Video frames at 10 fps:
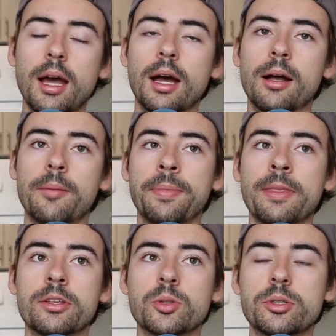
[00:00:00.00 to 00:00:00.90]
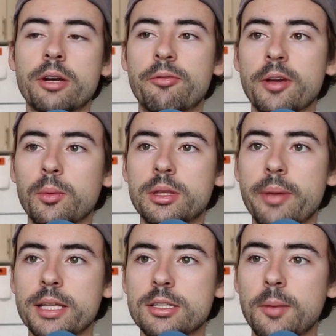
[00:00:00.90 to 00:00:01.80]
So we're trying to figure out what the
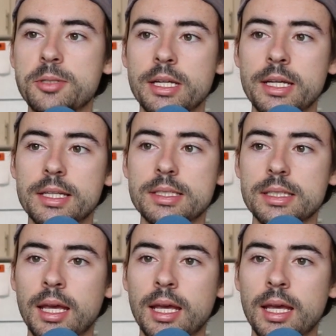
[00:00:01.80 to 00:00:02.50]
best option is.